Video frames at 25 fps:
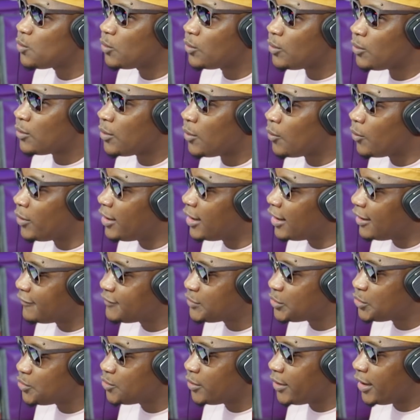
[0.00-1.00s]
w- would love
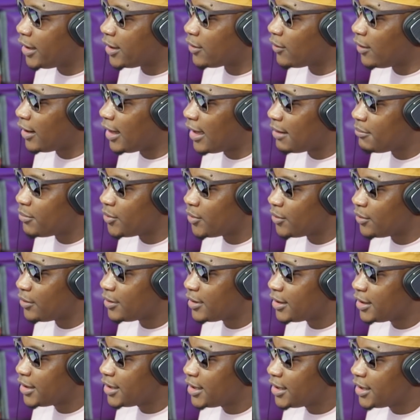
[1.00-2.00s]
to do a collab
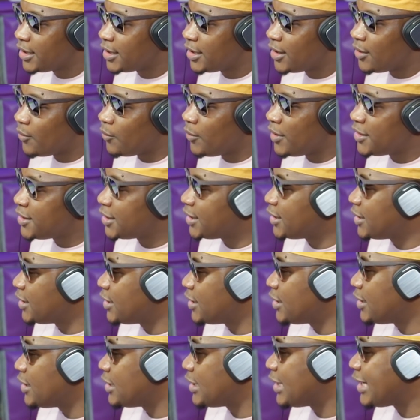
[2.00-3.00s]
with
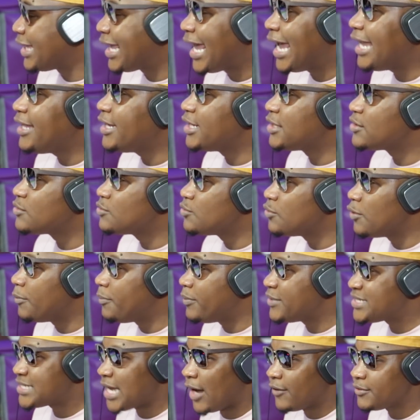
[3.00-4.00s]
a Kenyan group
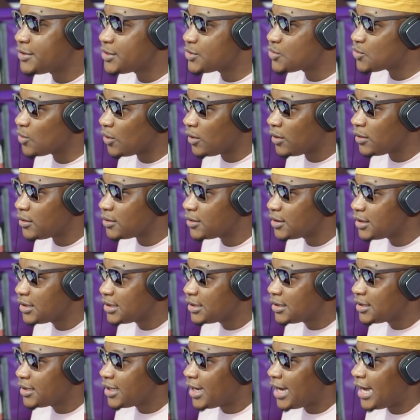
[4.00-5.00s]
Sauti Sol
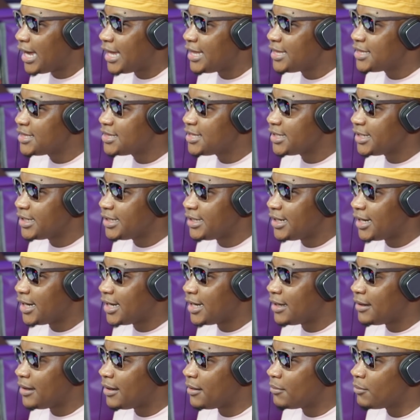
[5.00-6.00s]
oh, and then
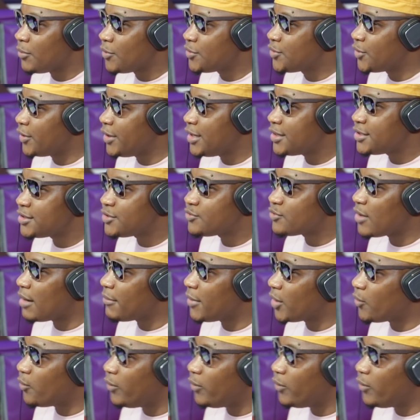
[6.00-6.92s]
uh, the drummer